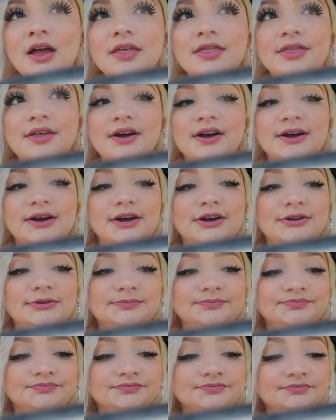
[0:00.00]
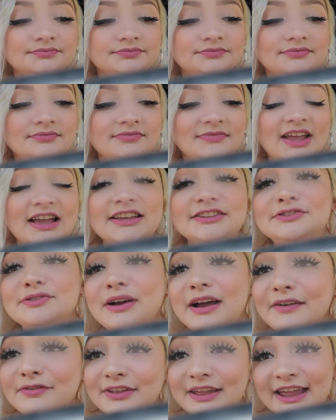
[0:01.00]
the, um, I still
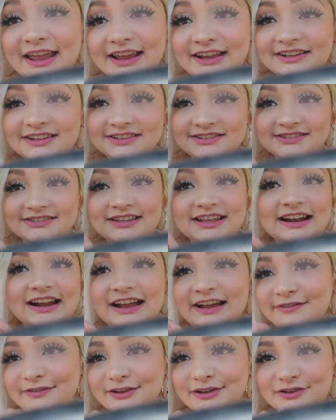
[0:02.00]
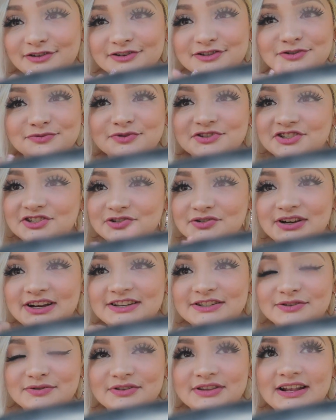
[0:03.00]
have the anklets that I haven't launched, which you
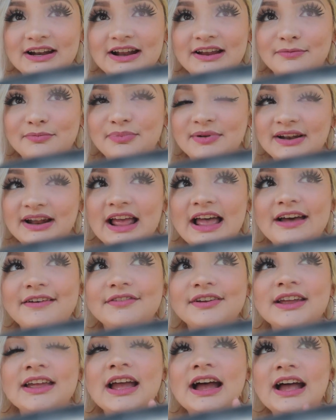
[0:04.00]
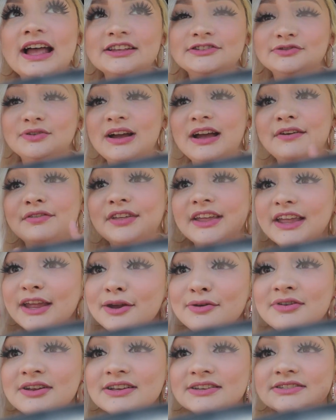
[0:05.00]
guys know that I've been having. I still have the
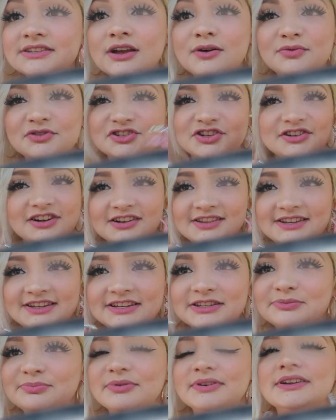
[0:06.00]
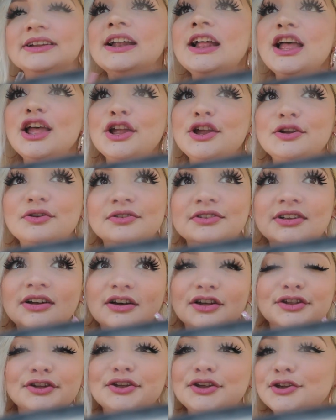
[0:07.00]
earrings, which are not these, but you know, the
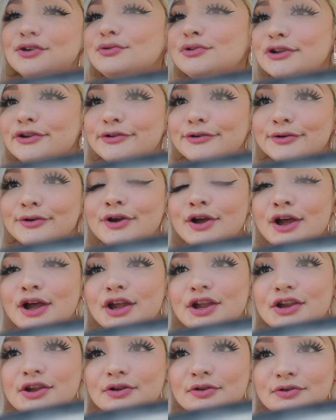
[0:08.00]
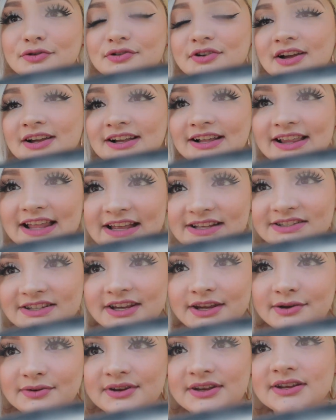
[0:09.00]
other cute little, you know, a uh,
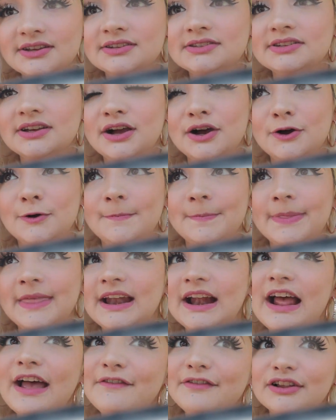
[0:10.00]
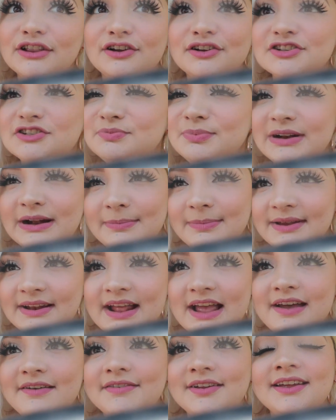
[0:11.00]
classy earrings um, that I haven't launched, but I've been
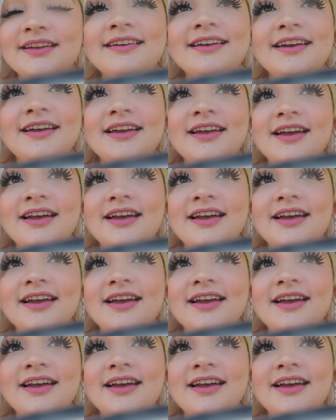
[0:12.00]
having.